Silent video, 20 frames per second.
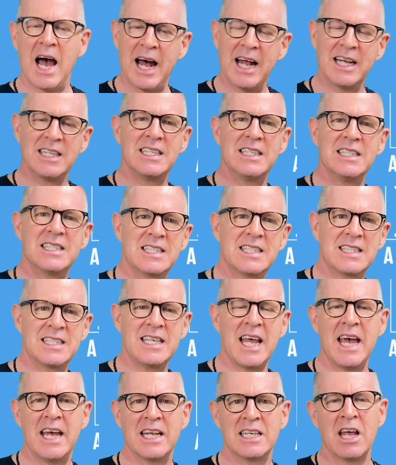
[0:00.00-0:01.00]
and
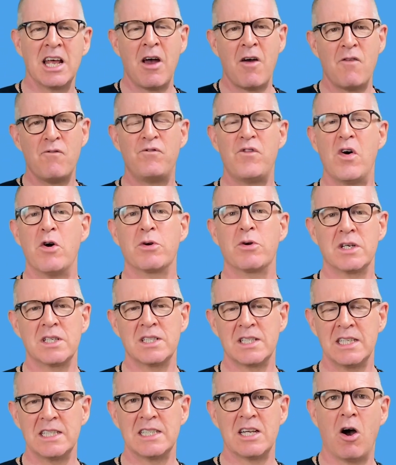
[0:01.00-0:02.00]
instead
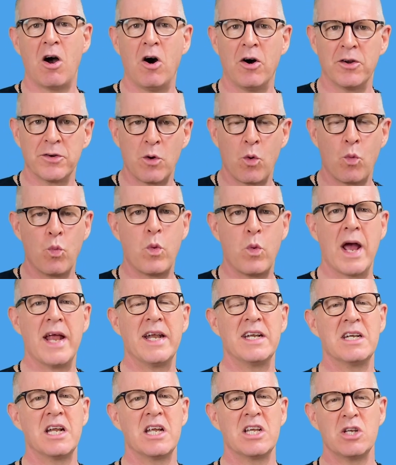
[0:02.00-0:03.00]
focuses on
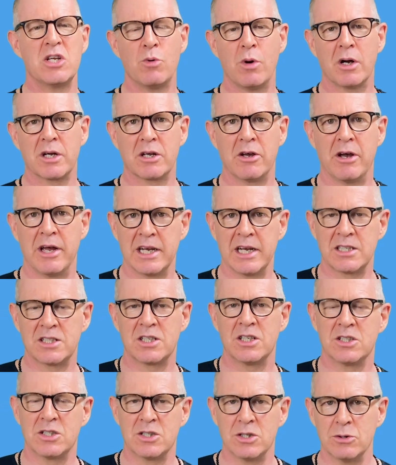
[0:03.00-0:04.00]
when you are going
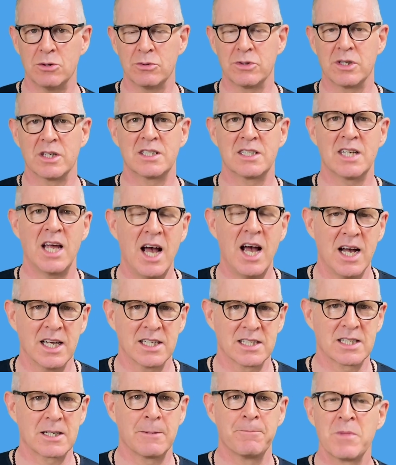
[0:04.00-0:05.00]
to do the
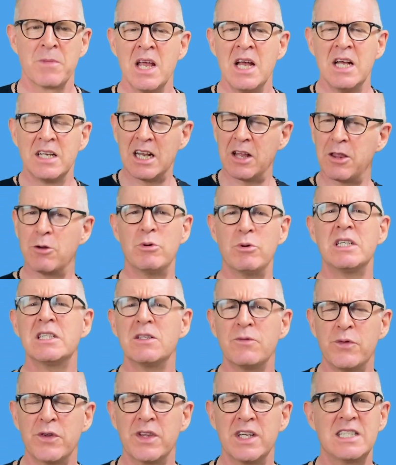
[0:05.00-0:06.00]
task. Now, the
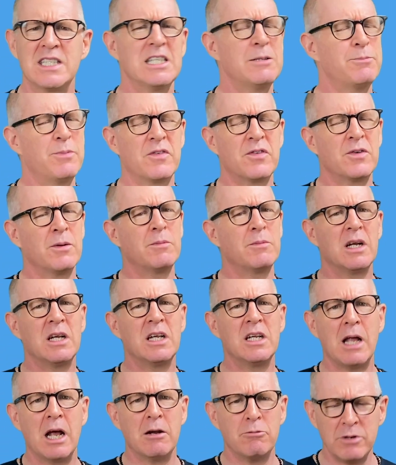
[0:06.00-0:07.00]
reason for this is
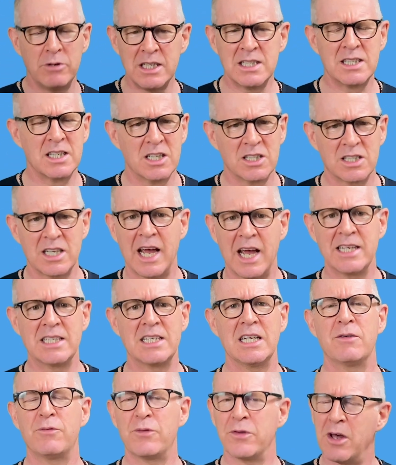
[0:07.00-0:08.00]
from a research that I
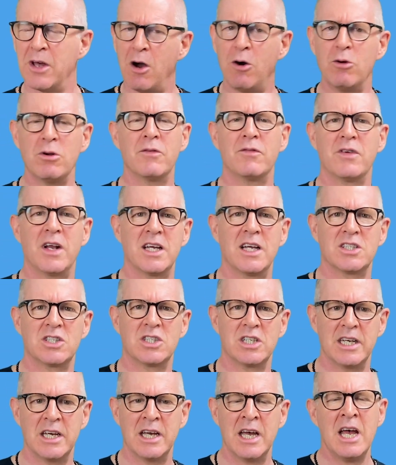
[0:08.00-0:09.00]
did for the whole of
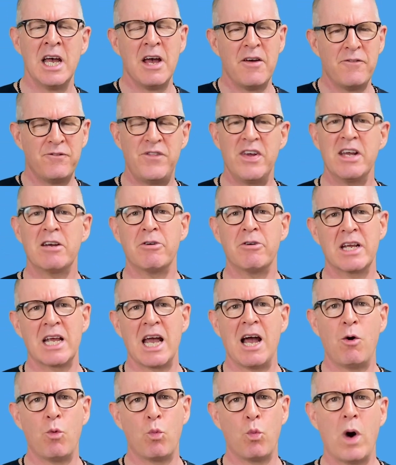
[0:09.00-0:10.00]
last year, figuring
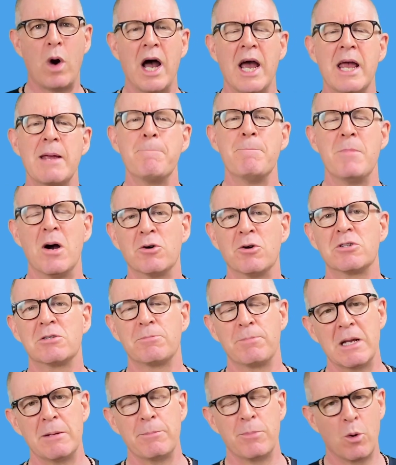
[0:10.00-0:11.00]
out why
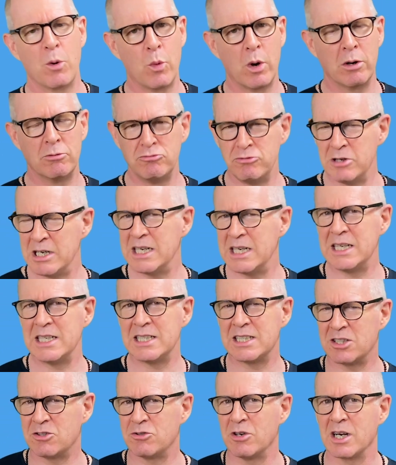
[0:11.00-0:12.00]
most people were really
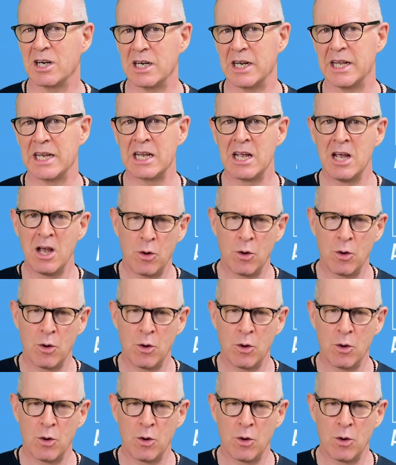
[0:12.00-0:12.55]
struggling